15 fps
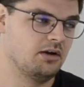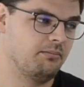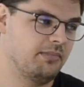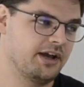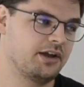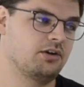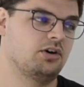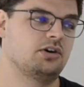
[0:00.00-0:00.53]

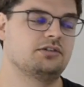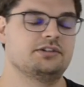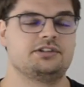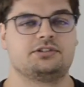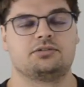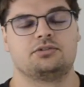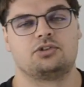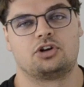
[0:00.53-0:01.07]
My goal
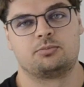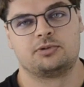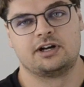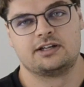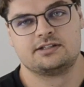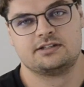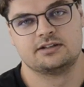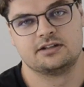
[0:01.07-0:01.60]
is to
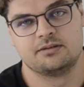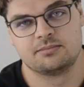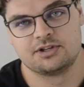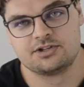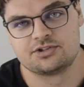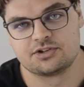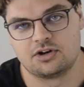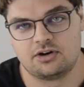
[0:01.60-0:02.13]
normalize the
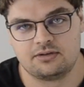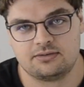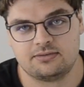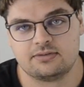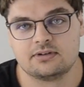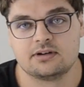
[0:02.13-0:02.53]
image of